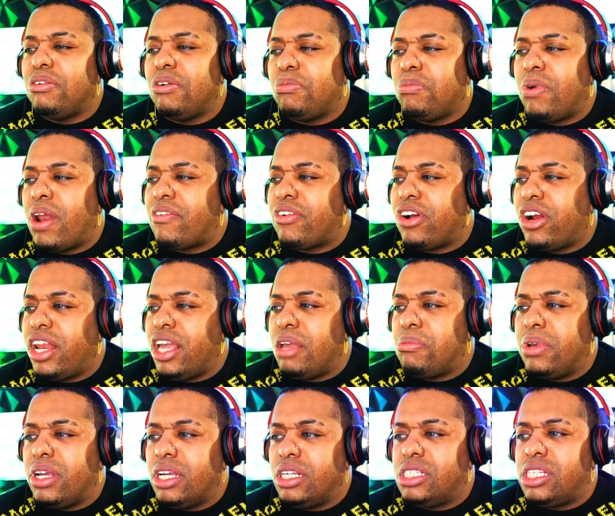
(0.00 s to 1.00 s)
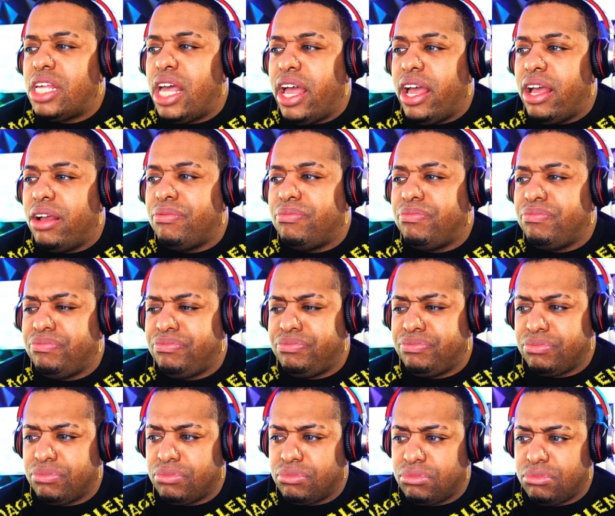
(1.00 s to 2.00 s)
Whatever her name is.
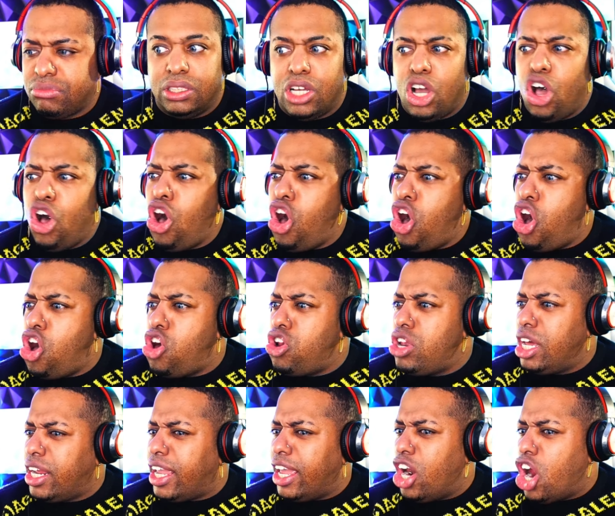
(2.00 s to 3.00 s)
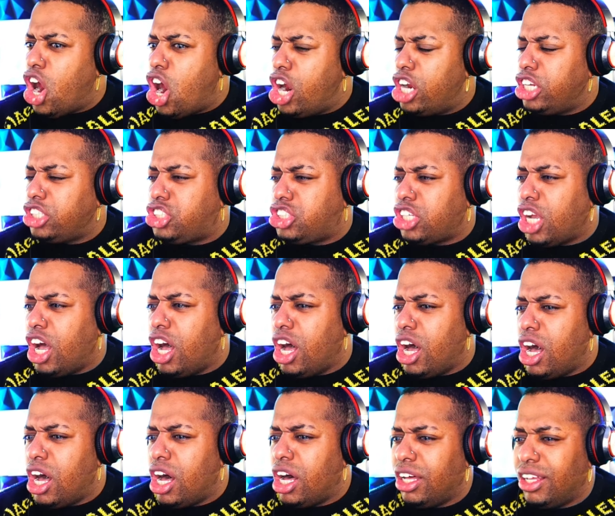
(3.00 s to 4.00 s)
Oh, look at
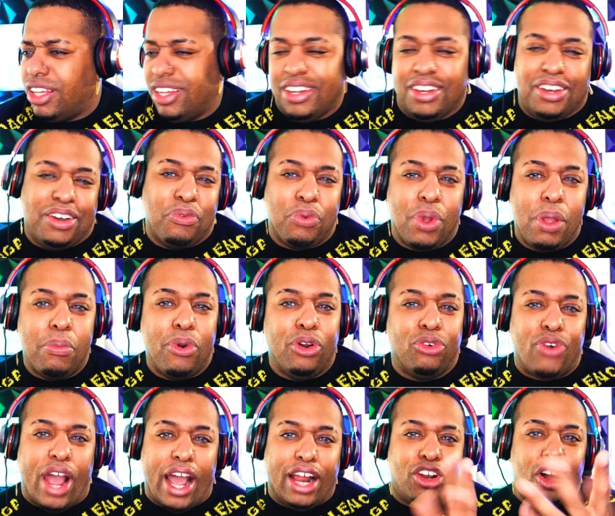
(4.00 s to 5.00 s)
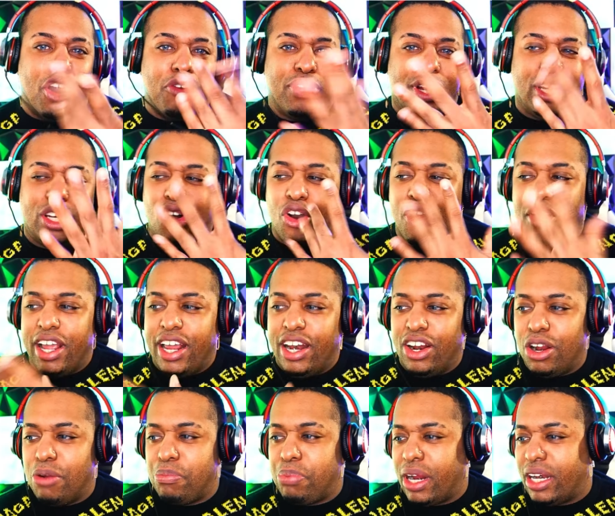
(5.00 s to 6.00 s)
Herschel. We move right along with Lori and
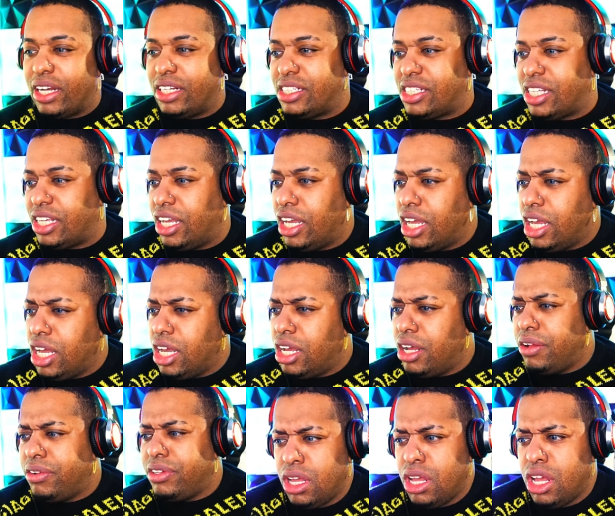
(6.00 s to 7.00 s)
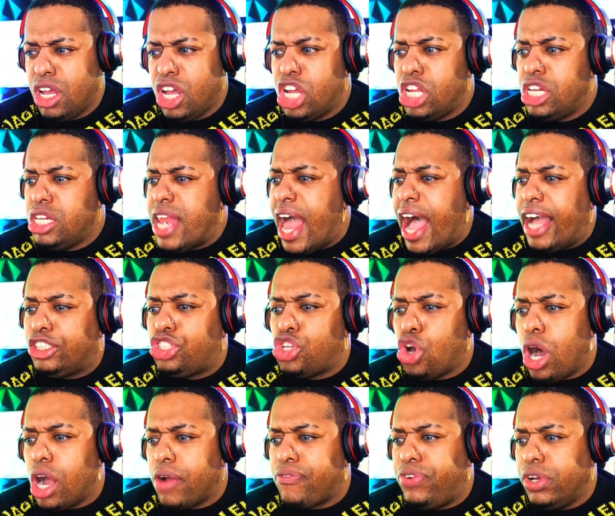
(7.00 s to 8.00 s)
her pregnancy. Not
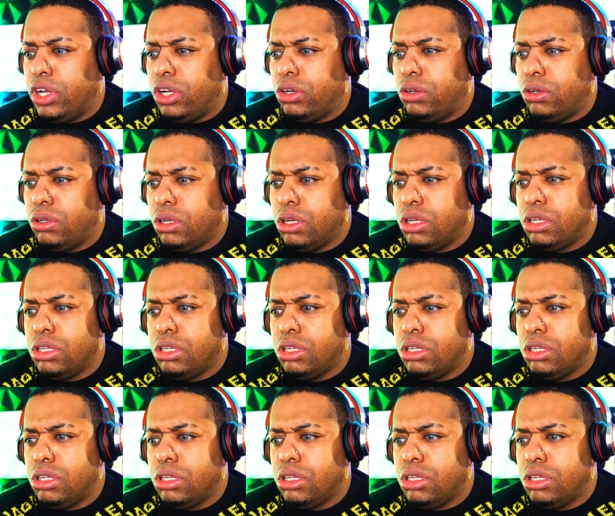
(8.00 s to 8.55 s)
dog food.